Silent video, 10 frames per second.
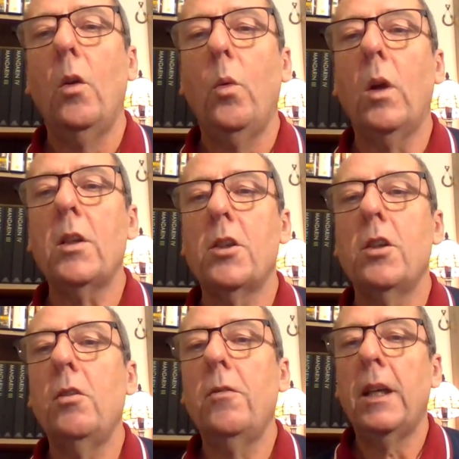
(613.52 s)
Once
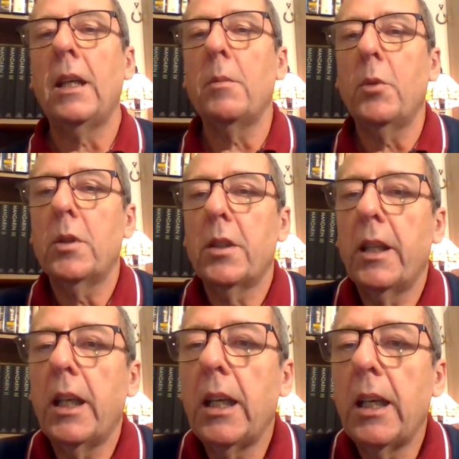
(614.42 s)
you've enabled
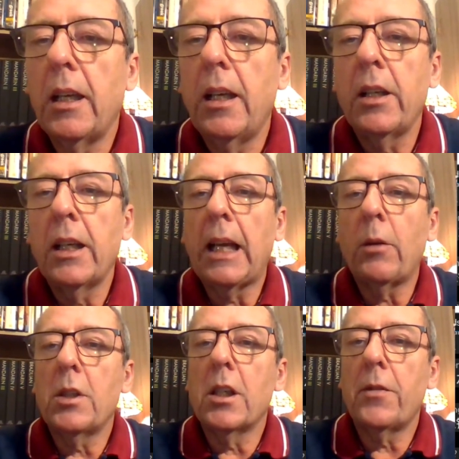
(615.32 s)
the Learning
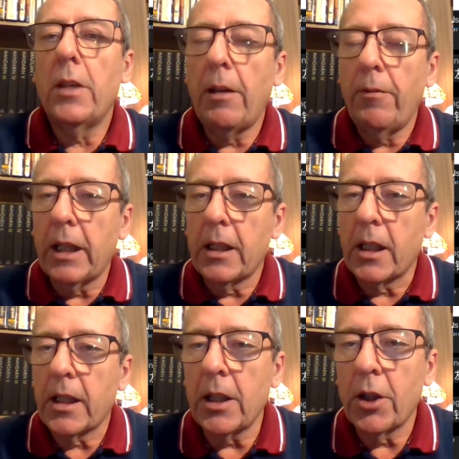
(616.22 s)
Languages for Netflix
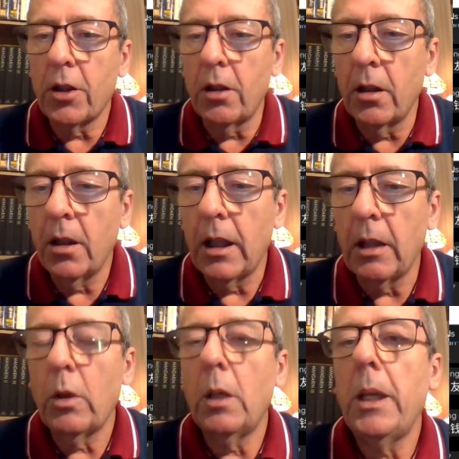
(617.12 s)
extension,
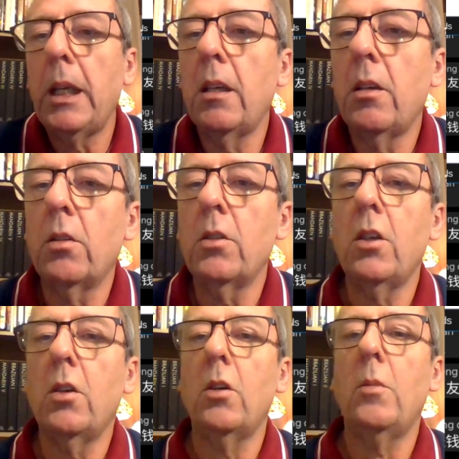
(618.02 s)
it will appear on
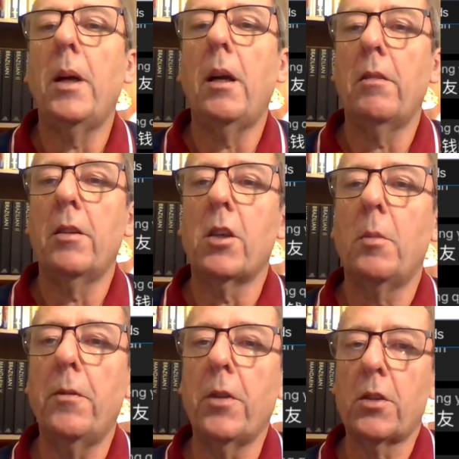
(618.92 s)
your bar at the
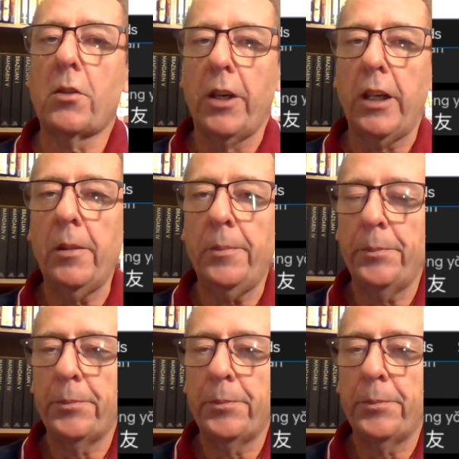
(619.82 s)
top of your screen.